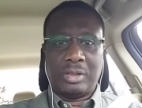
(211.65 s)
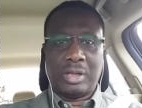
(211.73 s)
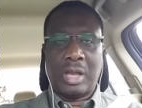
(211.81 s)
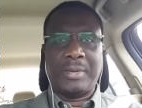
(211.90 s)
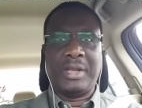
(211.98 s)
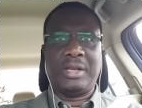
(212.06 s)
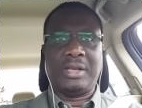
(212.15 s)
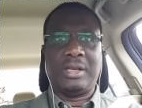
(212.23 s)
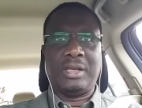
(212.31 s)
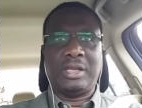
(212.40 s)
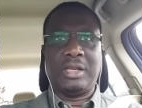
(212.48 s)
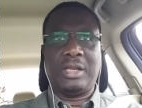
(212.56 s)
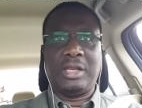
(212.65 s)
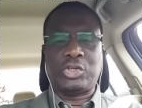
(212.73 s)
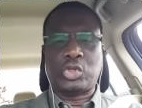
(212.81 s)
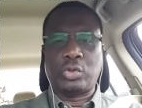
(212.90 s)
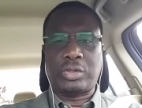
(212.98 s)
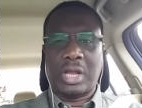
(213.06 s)
I mean,
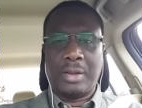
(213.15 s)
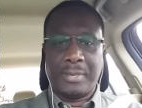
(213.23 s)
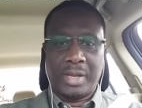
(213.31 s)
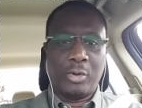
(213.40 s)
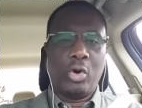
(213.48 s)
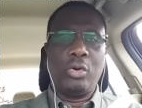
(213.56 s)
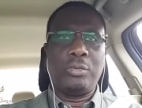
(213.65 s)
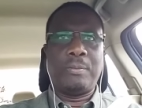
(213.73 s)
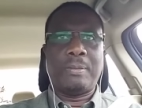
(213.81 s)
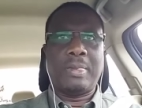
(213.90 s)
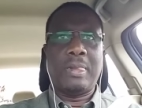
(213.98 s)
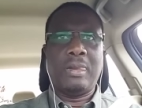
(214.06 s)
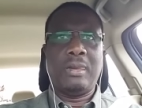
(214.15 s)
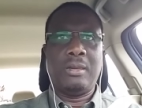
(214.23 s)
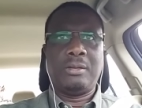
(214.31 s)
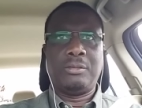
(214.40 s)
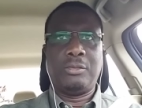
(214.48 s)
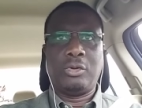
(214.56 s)
issued a memo
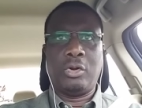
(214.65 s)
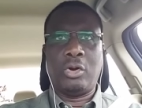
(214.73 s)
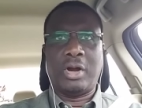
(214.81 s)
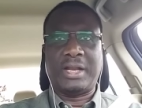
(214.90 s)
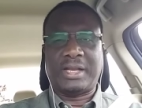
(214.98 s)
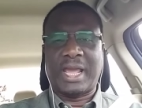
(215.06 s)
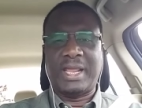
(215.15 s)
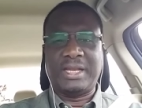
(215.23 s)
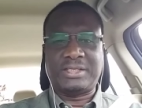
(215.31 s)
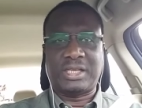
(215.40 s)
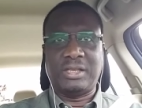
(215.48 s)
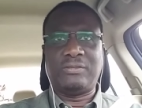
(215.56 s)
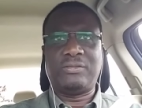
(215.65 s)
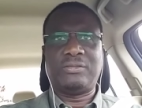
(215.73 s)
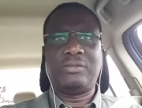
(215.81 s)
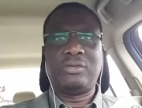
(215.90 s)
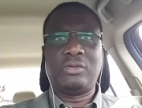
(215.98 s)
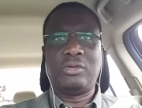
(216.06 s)
or a directive
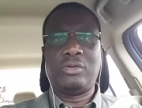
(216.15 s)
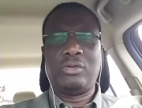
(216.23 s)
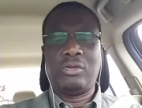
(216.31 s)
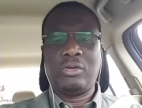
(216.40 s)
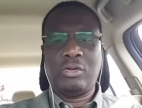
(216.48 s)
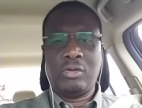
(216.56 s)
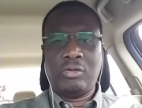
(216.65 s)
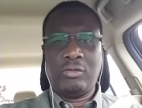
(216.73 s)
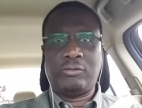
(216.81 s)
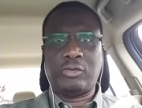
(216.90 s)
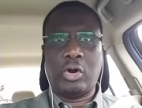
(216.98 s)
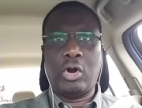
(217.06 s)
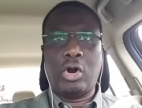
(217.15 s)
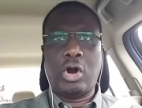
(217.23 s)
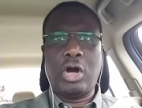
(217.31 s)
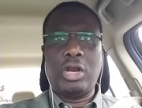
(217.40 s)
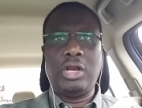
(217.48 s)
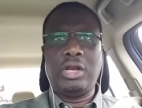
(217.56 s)
for
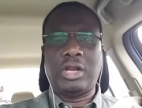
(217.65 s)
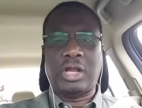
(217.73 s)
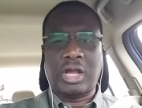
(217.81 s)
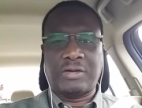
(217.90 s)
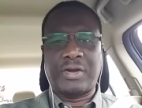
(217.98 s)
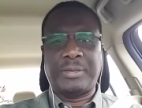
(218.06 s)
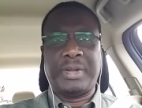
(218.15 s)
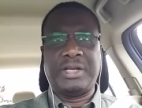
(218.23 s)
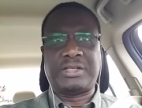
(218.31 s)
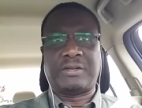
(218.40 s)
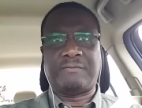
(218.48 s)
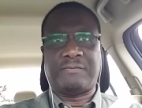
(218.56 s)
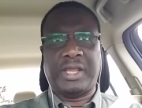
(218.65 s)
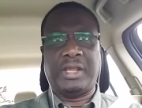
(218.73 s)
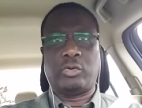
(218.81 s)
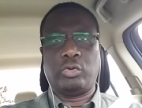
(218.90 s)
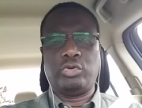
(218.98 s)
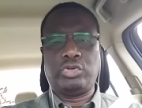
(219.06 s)
all government
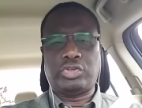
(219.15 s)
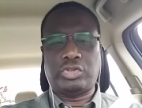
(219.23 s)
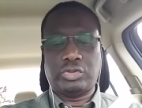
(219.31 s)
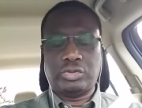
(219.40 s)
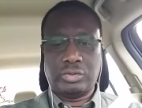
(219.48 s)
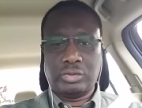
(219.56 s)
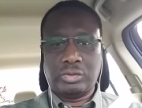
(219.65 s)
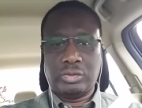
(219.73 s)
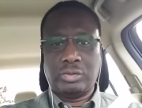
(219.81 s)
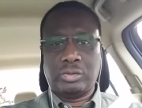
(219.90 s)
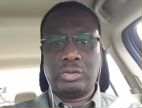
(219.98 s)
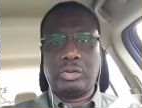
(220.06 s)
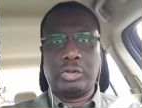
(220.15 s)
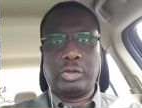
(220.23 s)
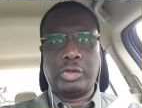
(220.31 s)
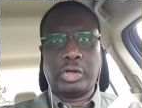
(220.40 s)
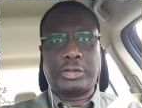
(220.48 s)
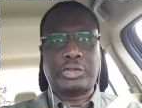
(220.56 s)
vehicles
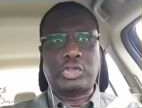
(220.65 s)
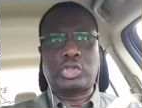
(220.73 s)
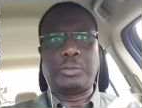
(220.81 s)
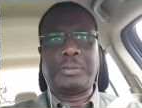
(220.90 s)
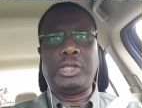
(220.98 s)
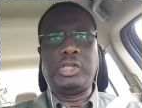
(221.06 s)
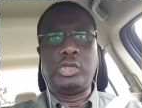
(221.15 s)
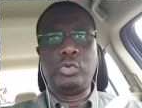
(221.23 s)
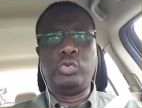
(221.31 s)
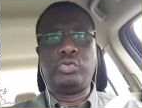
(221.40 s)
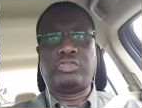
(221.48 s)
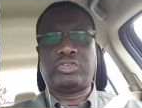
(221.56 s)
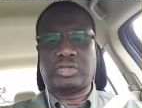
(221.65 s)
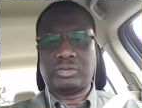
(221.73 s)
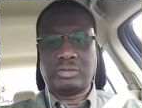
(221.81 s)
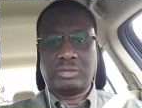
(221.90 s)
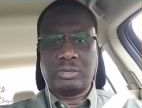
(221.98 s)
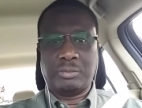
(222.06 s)
not to be used
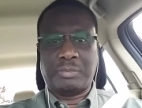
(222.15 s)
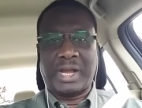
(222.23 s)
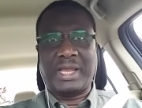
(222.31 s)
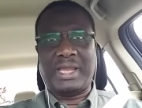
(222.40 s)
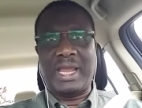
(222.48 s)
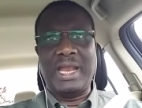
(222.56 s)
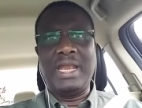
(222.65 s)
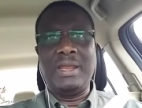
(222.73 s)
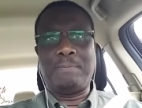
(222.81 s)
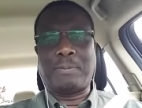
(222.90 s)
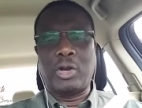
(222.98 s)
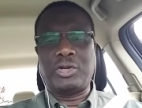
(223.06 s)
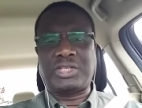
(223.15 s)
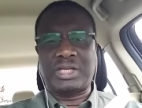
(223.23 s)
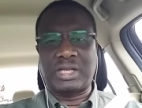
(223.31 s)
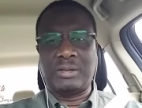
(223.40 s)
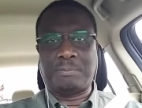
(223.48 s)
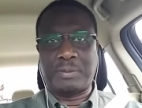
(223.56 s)
by any
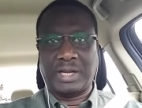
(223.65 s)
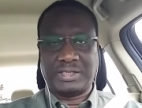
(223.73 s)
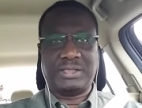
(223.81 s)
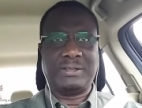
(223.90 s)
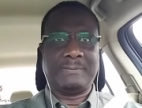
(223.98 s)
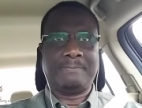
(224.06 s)
political party